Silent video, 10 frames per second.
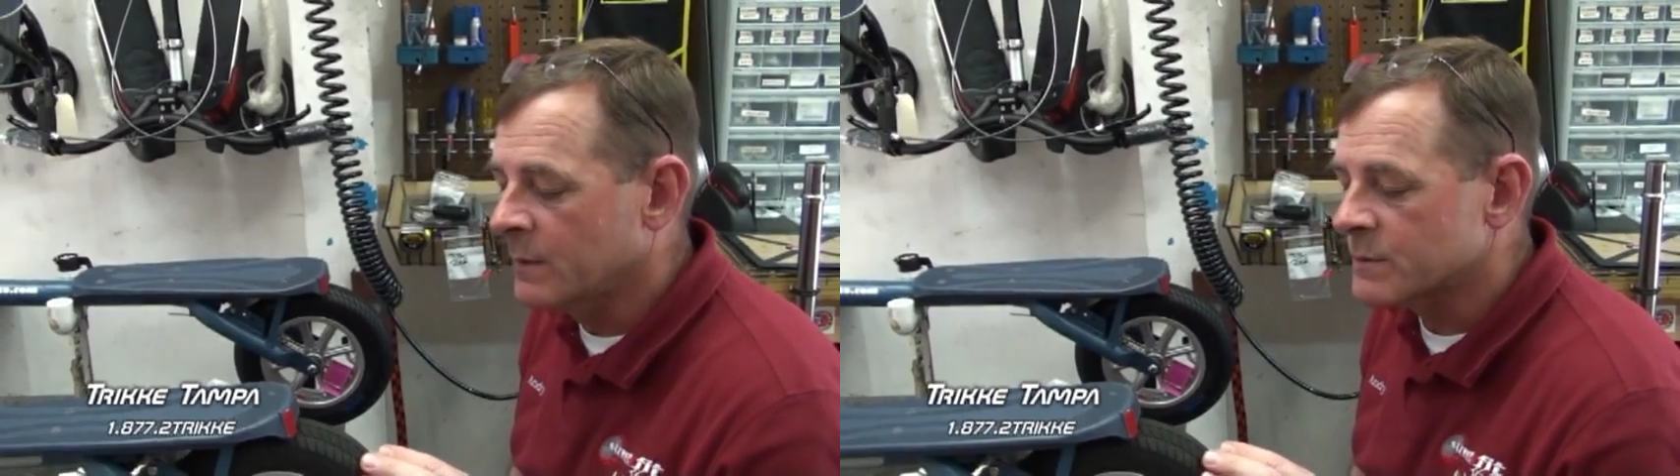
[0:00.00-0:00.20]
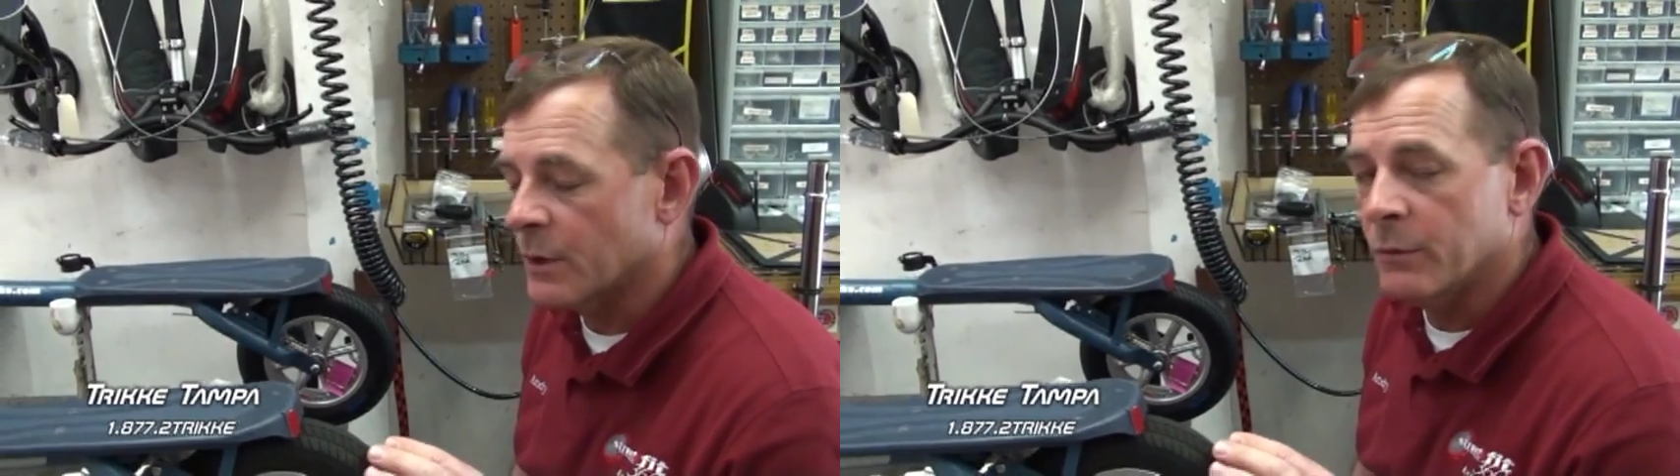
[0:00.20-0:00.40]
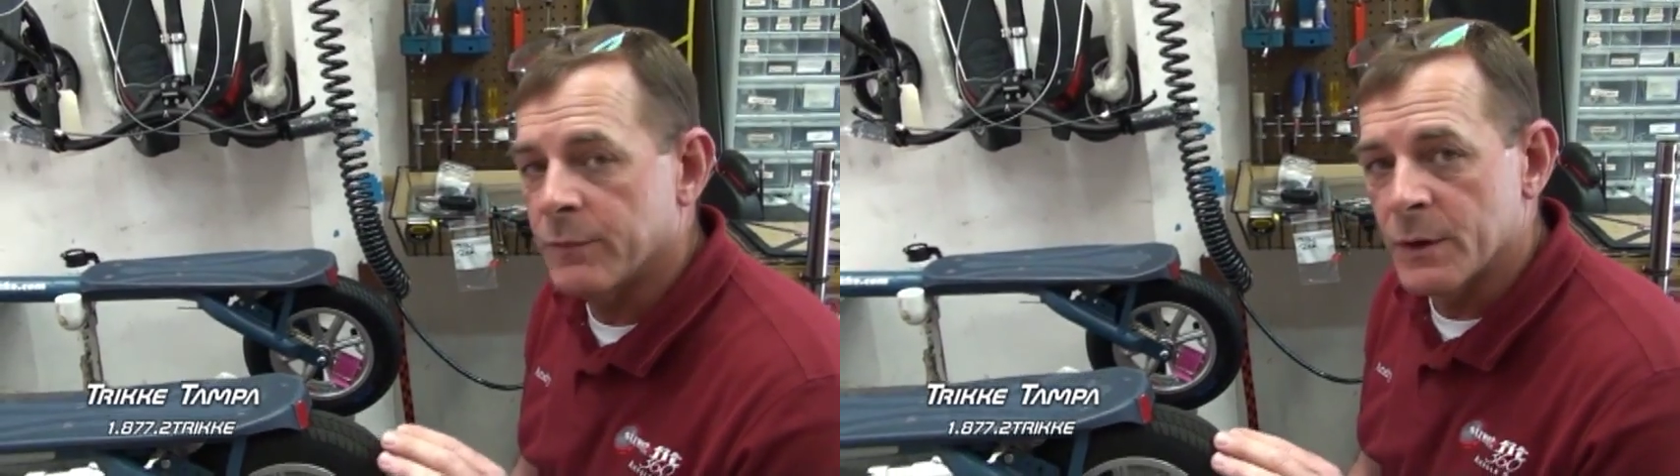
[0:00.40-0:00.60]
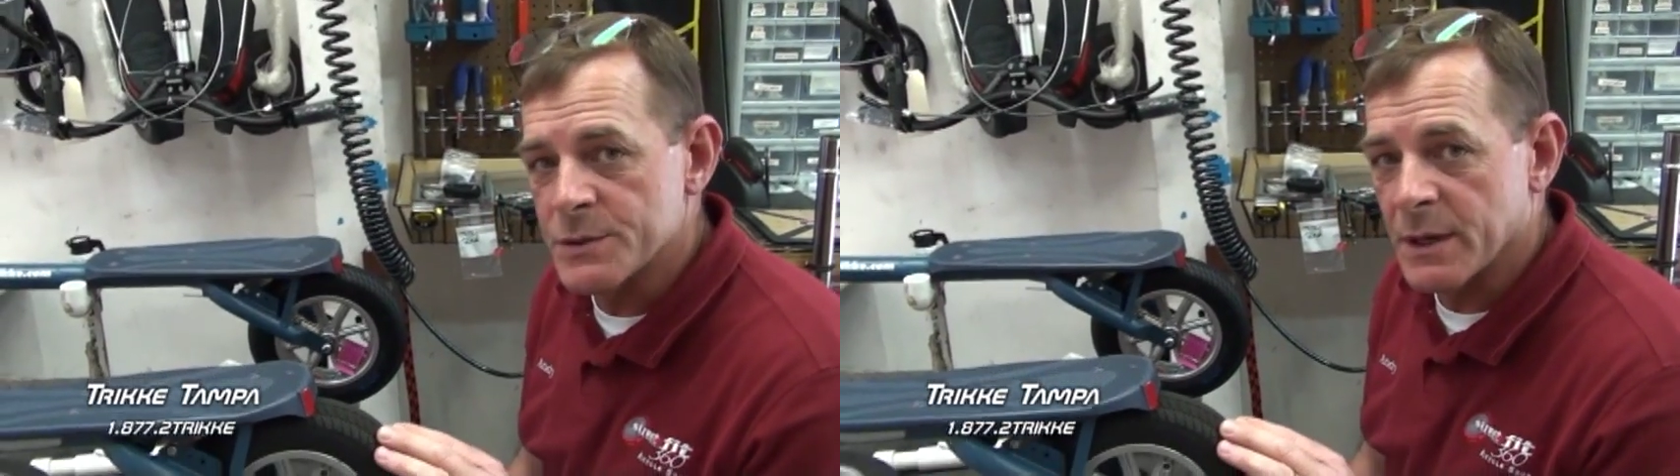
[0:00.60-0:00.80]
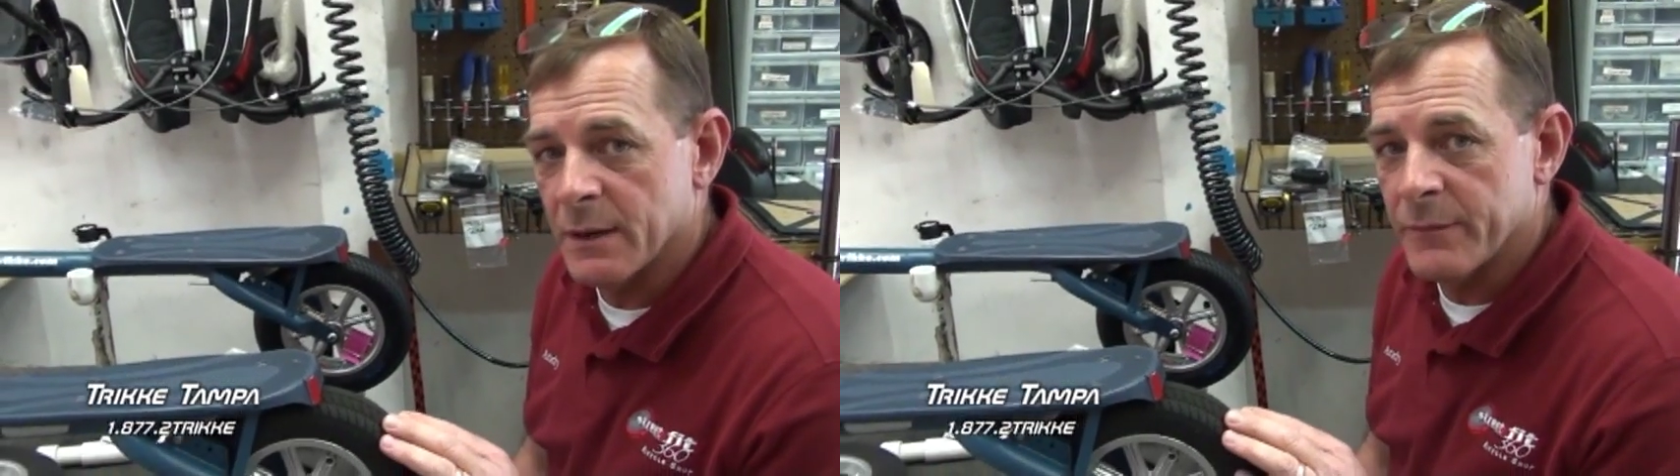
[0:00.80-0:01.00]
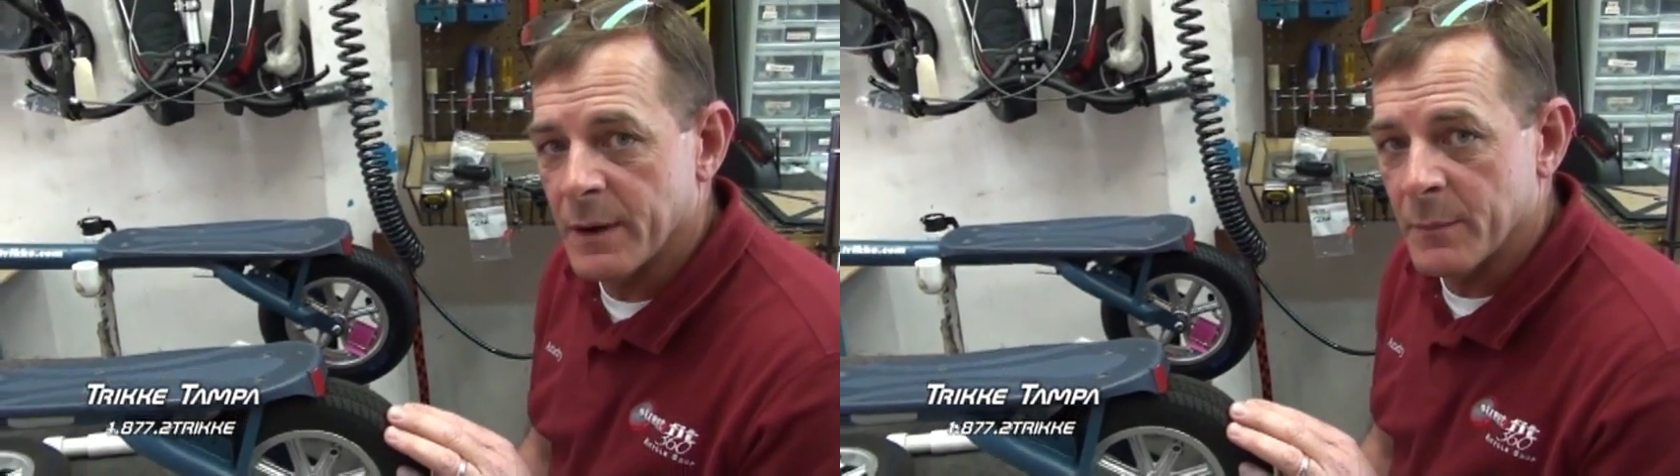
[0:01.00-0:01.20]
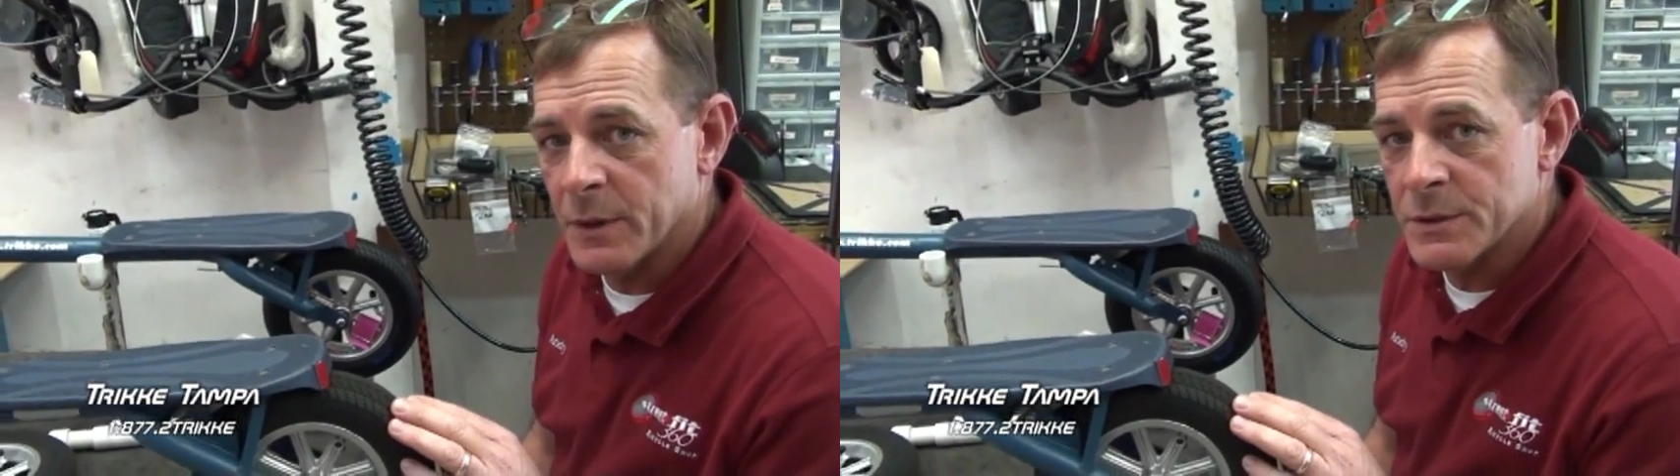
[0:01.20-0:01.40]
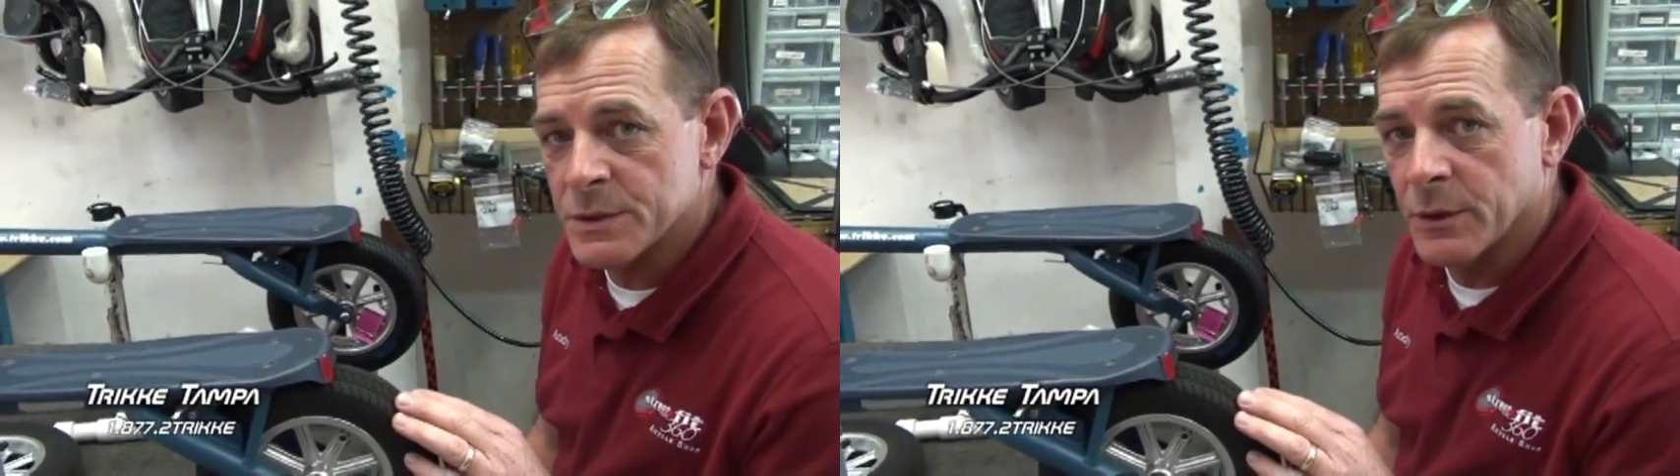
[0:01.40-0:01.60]
So first off, I'm
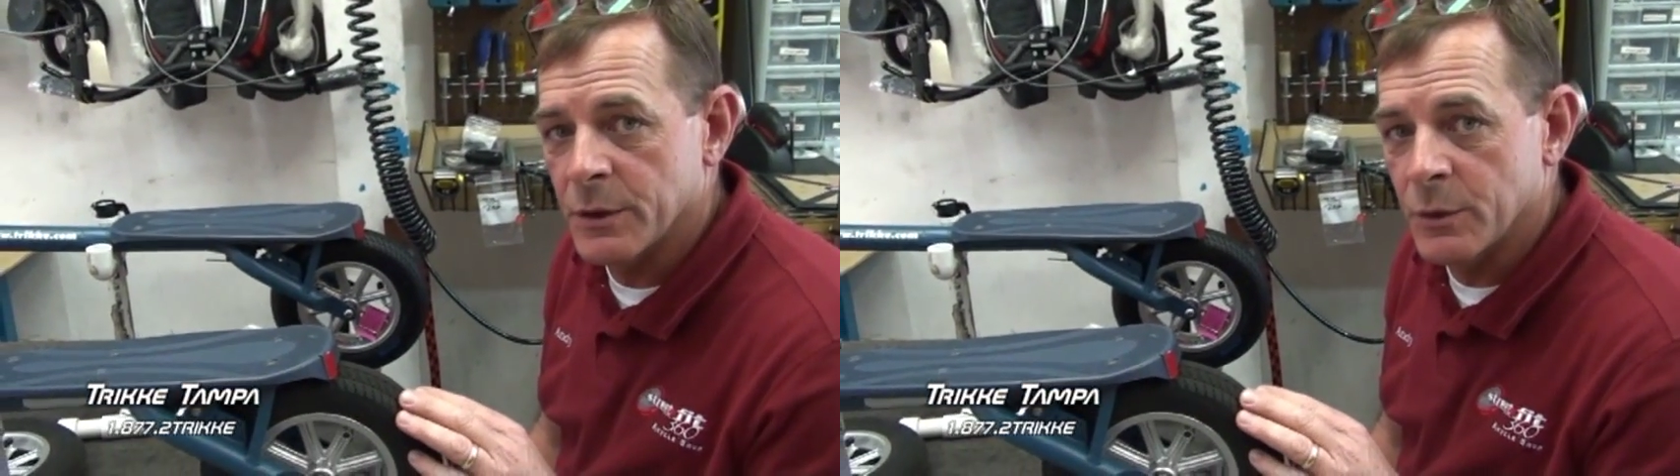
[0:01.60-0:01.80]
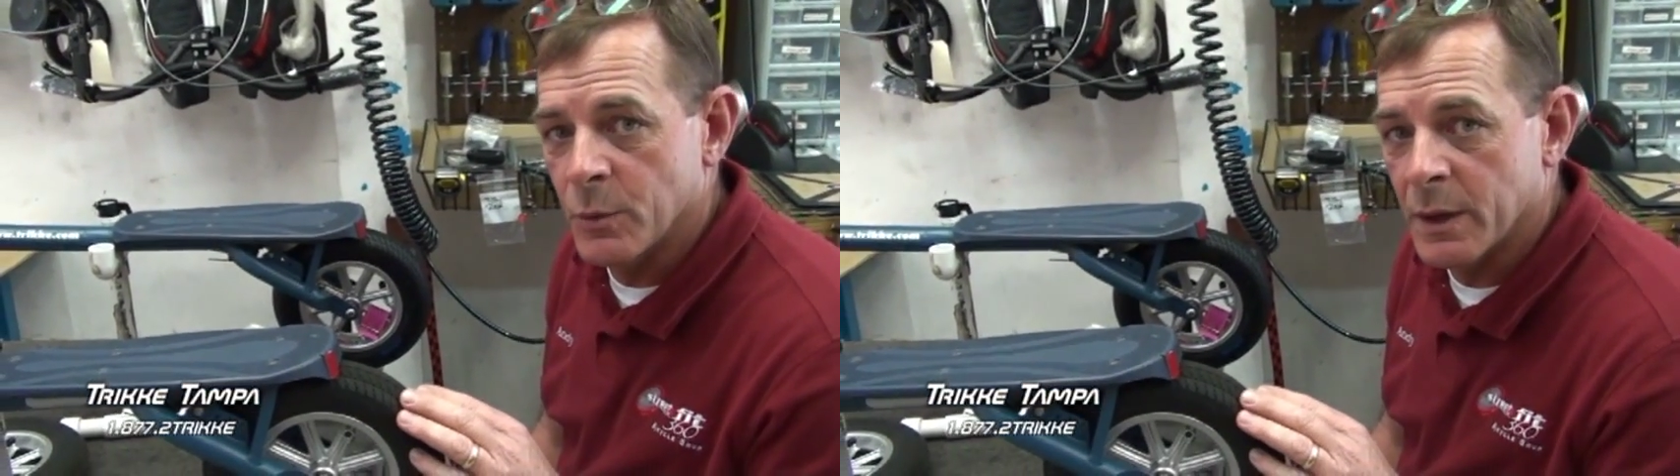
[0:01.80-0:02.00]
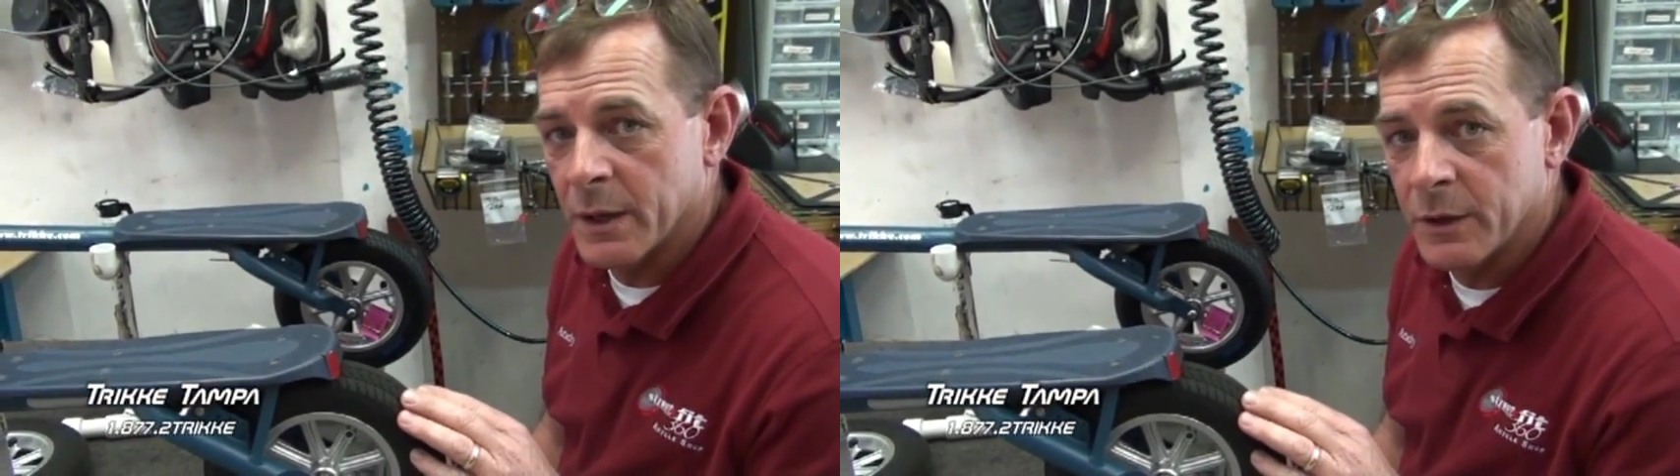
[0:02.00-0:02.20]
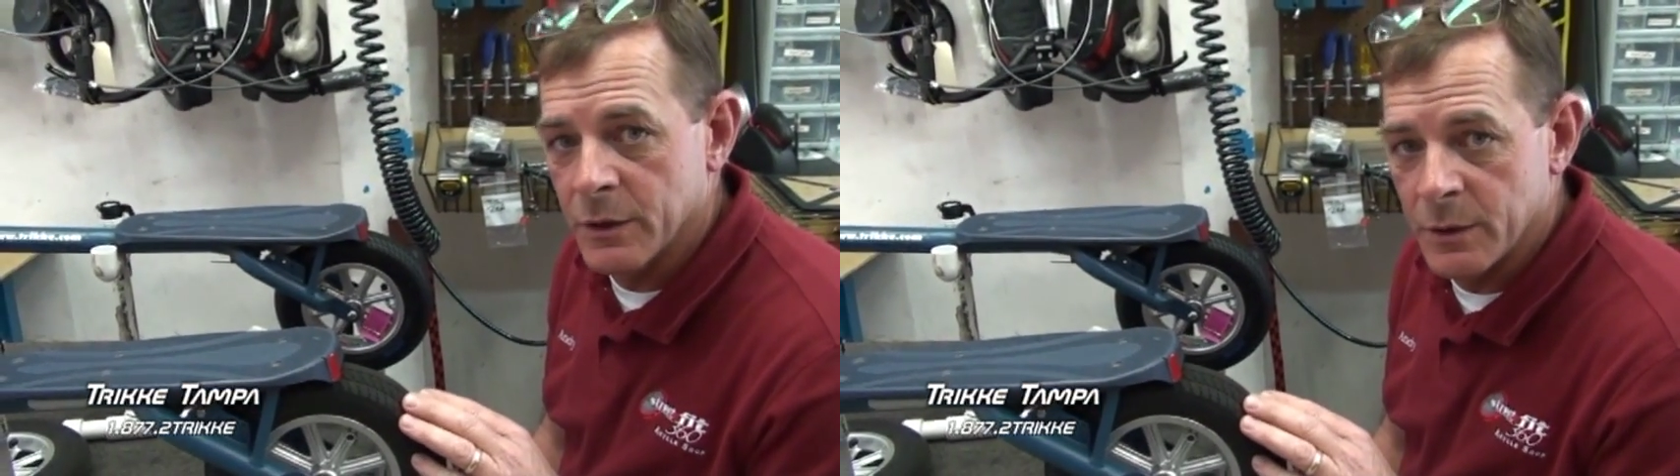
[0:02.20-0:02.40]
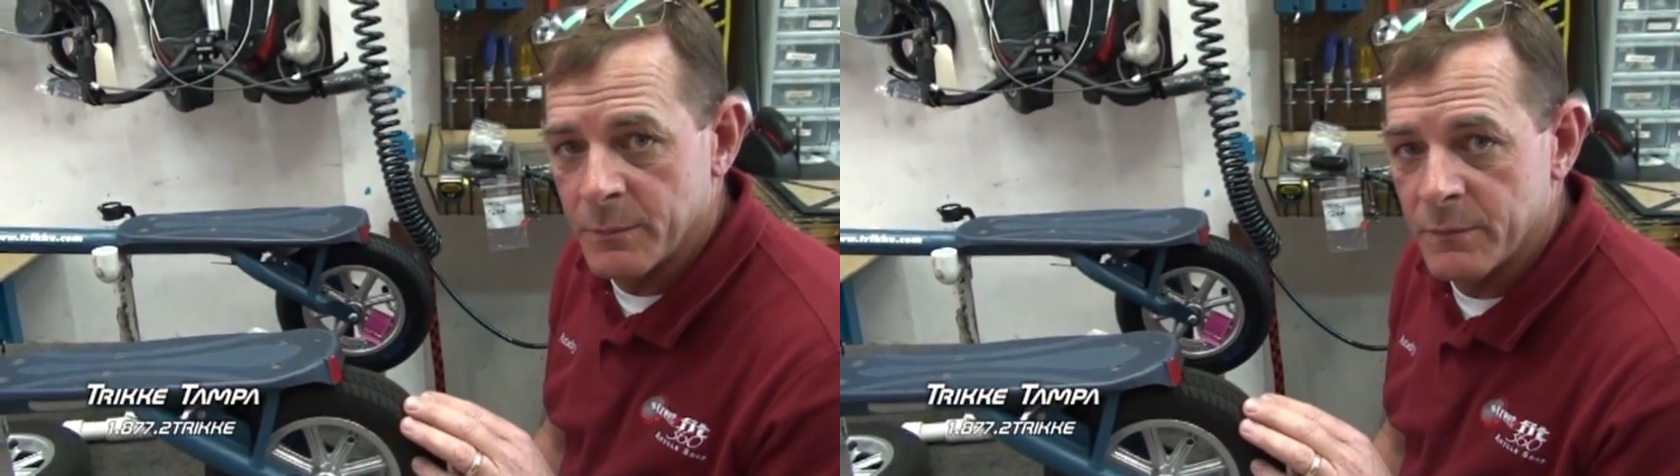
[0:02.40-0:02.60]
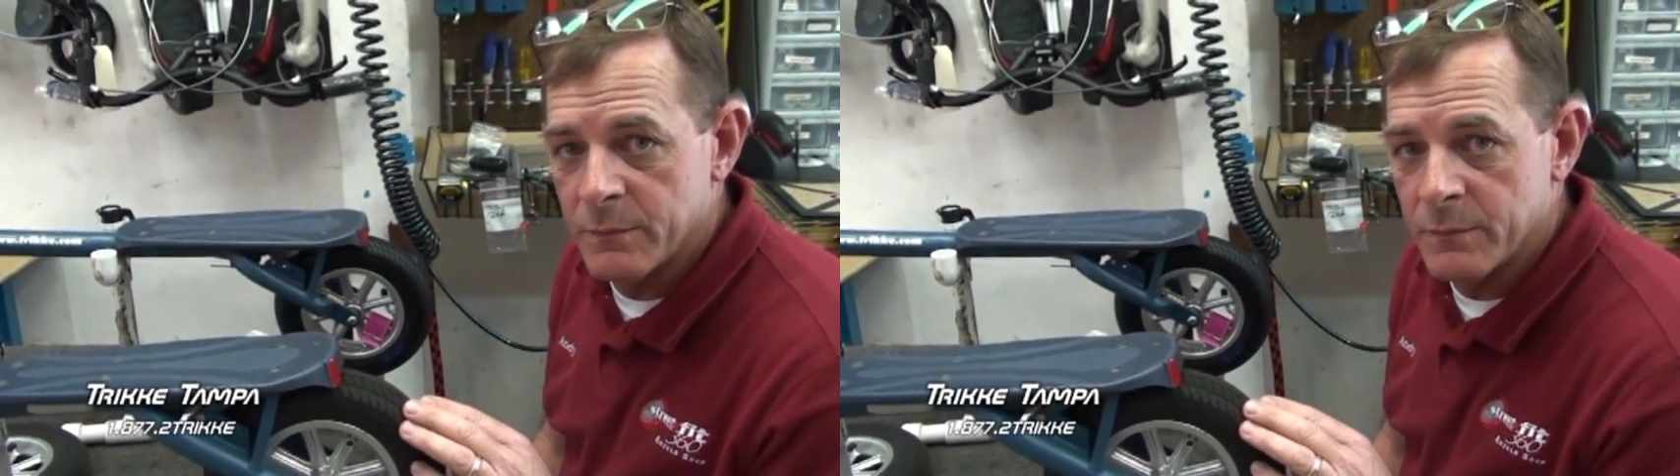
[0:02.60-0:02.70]
going to show you what a good